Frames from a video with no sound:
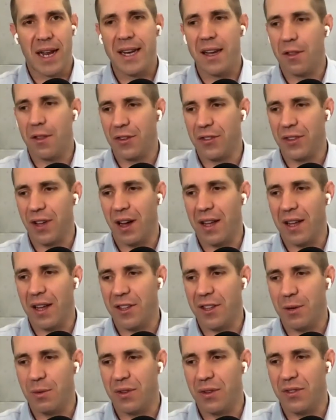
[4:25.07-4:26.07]
Any other
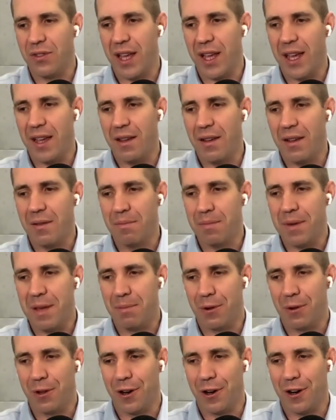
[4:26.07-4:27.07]
signs that you would say
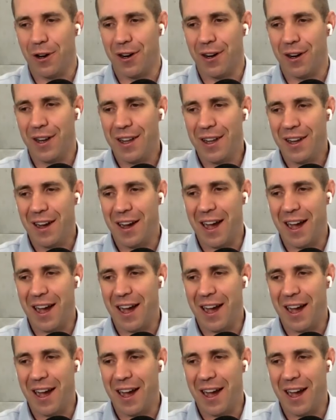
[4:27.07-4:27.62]
people are?